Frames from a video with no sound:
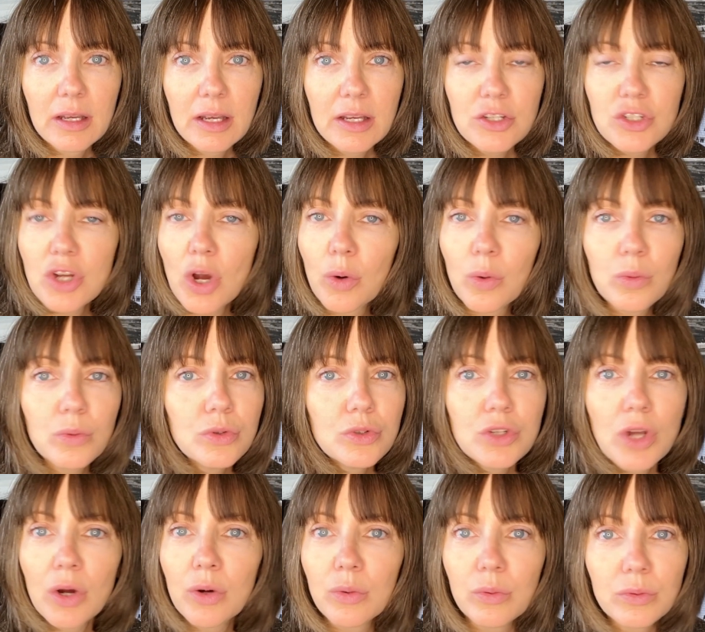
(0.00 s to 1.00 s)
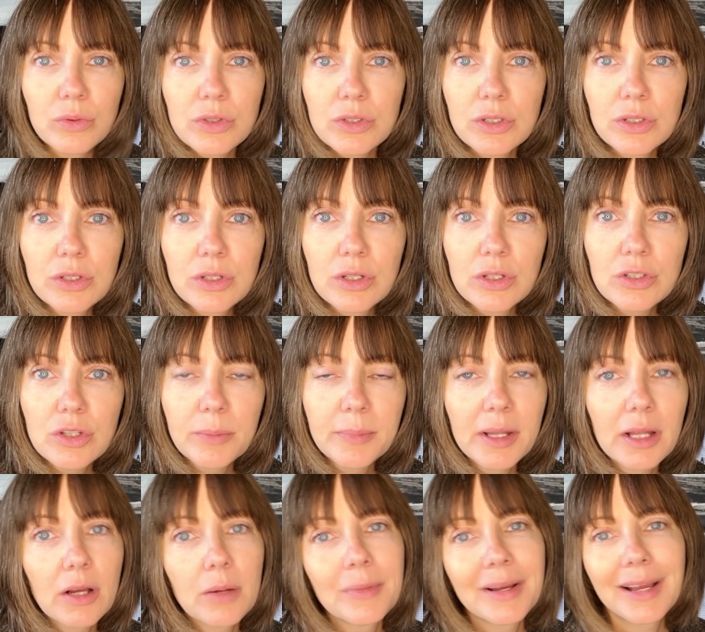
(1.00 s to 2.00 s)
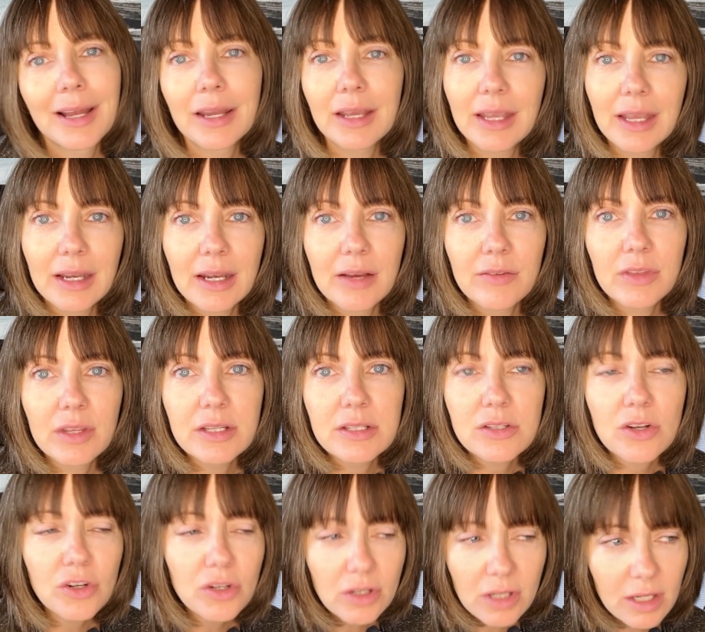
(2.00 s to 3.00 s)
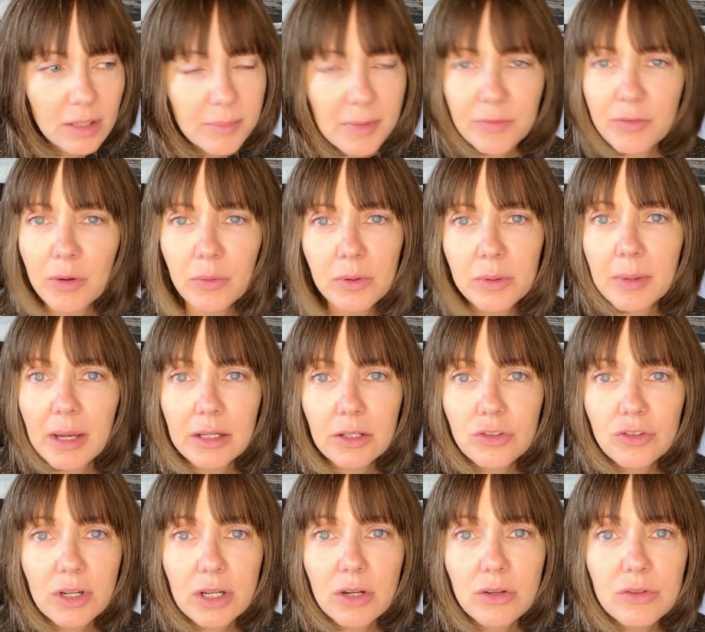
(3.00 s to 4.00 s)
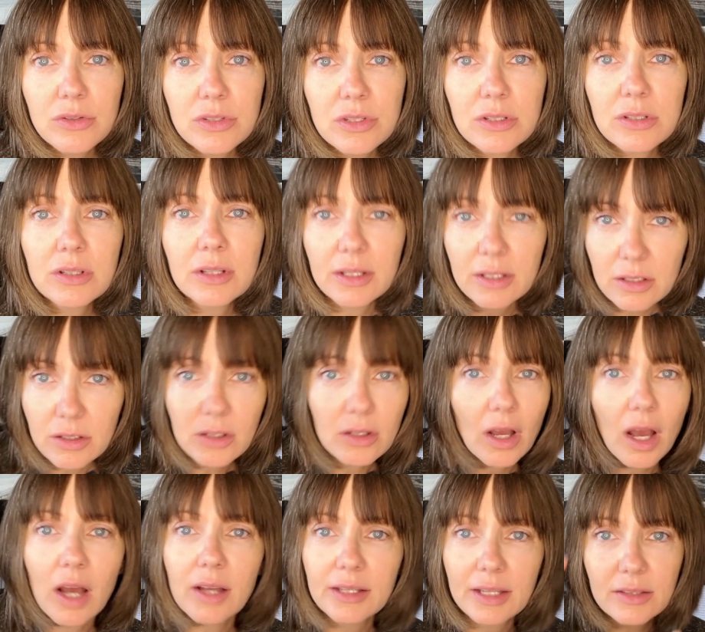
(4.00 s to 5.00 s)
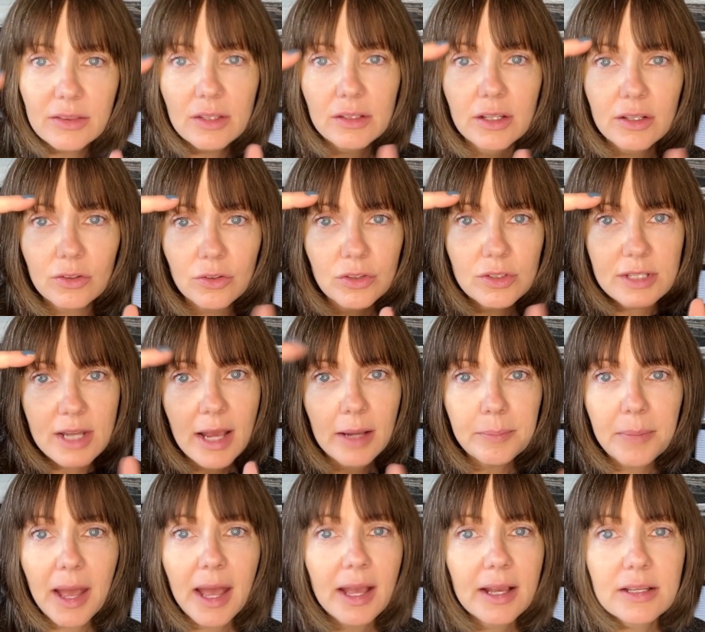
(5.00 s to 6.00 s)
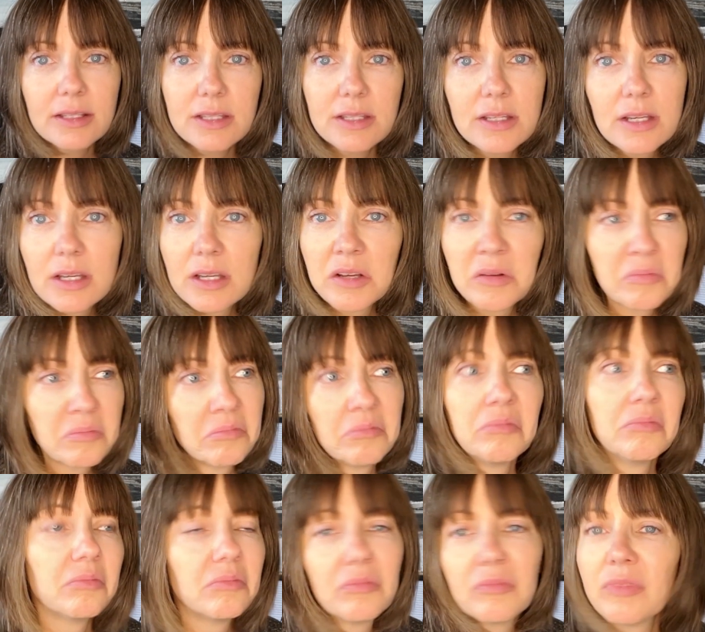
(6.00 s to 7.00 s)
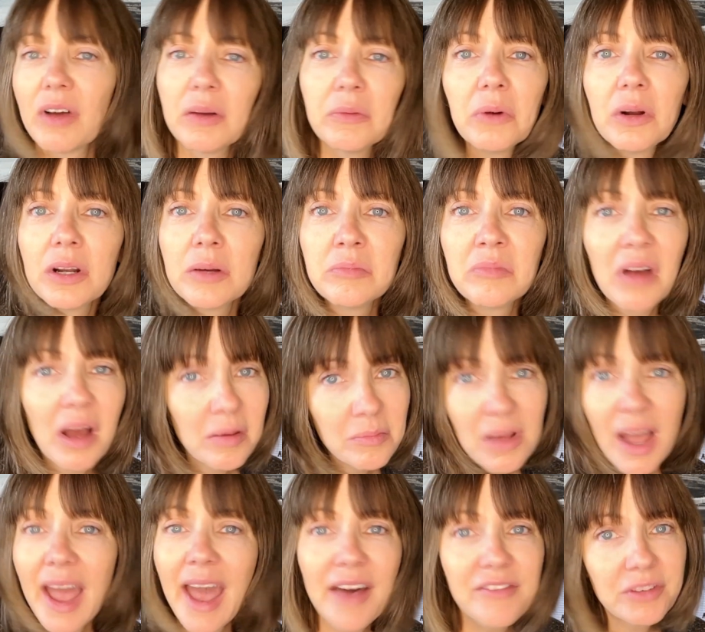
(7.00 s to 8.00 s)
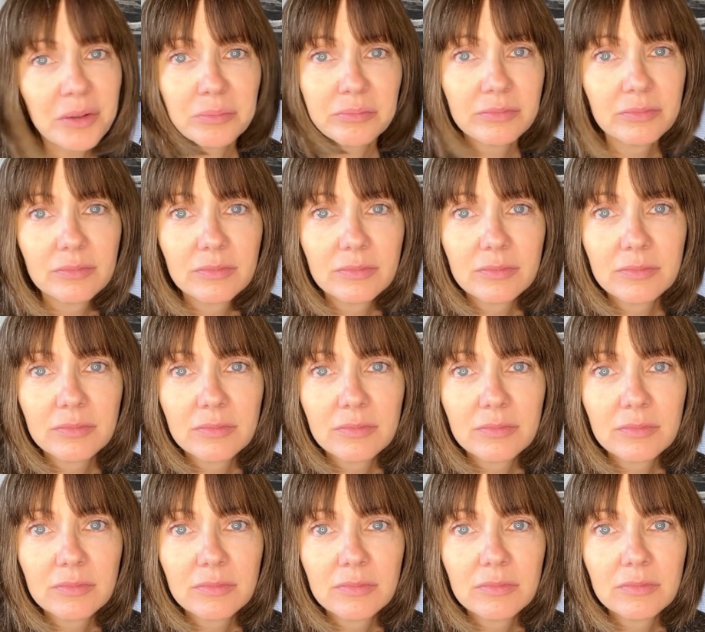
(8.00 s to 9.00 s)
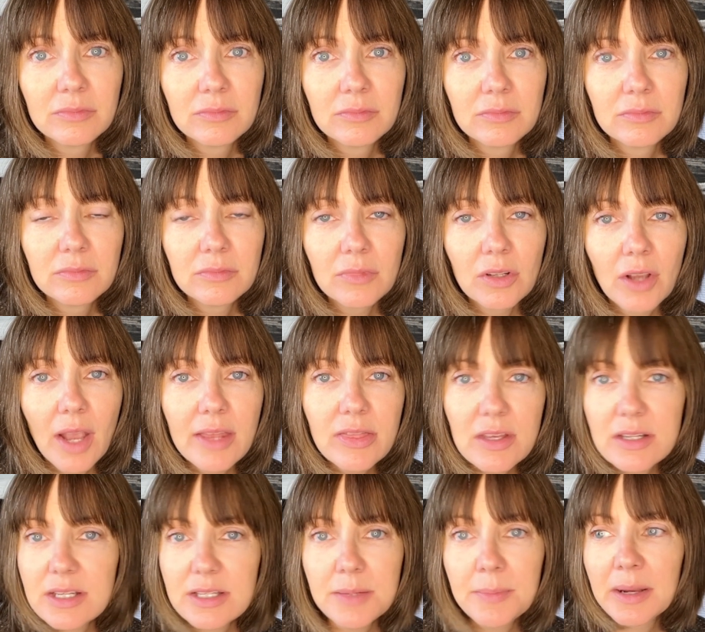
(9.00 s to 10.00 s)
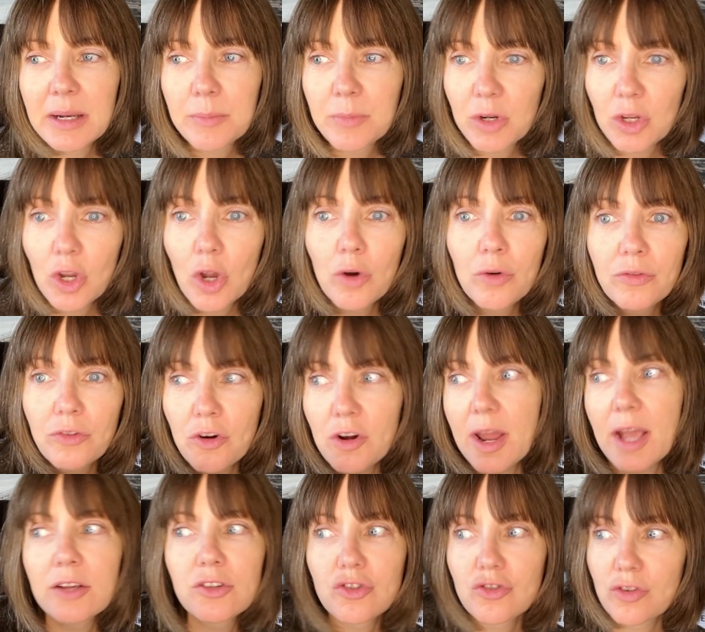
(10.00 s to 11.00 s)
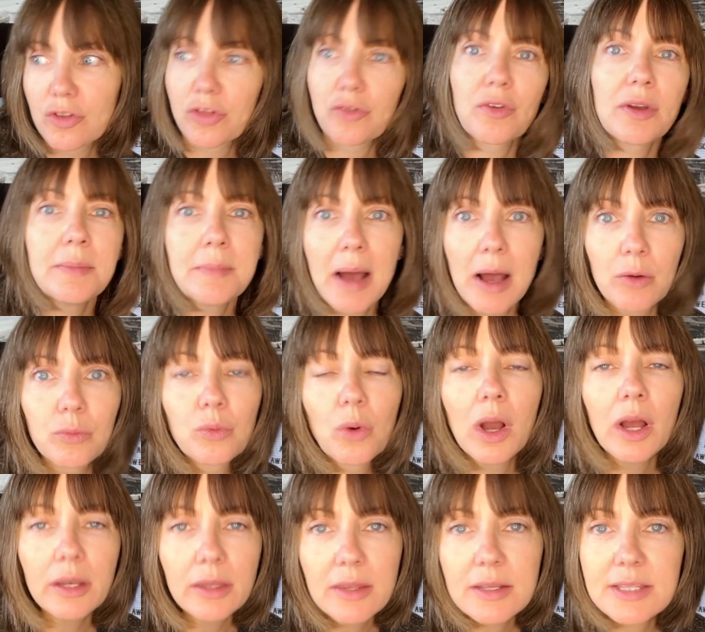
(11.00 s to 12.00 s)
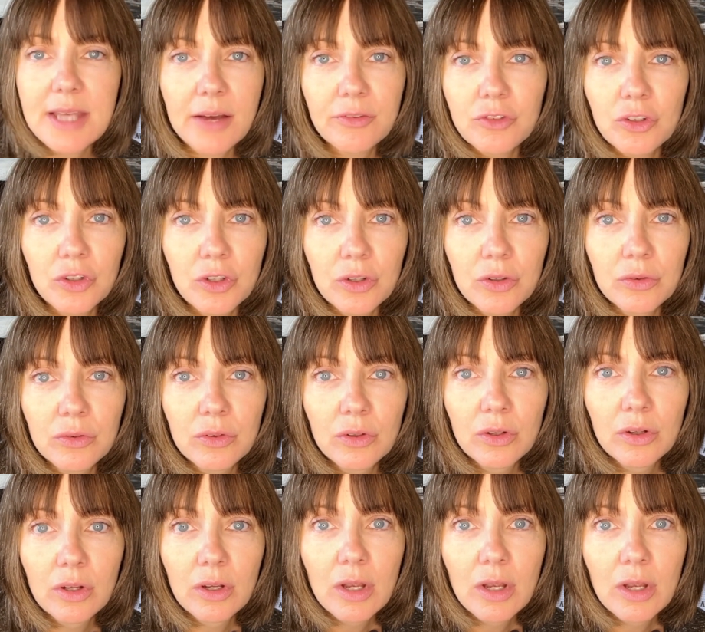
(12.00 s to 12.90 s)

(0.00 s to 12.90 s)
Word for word: Don't, don't, don't be like, oh my God, I can't have these. Are you kidding me? If I want a bag of Doritos, like I get the little snack bags. If I want them, I'm gonna have them. Okay, that doesn't mean I'm gonna go for an extra three mile run this afternoon.